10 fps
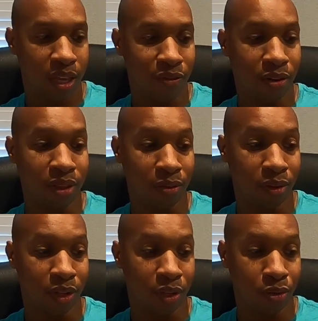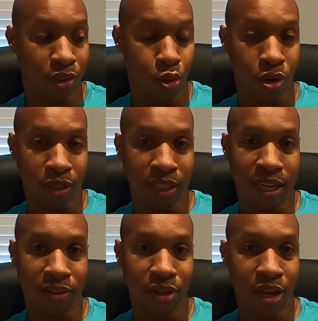if everything goes accordingly,
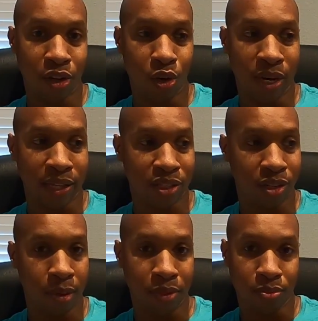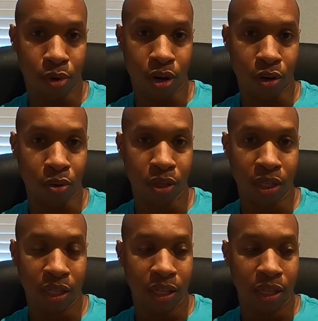I'll know an answer maybe tomorrow.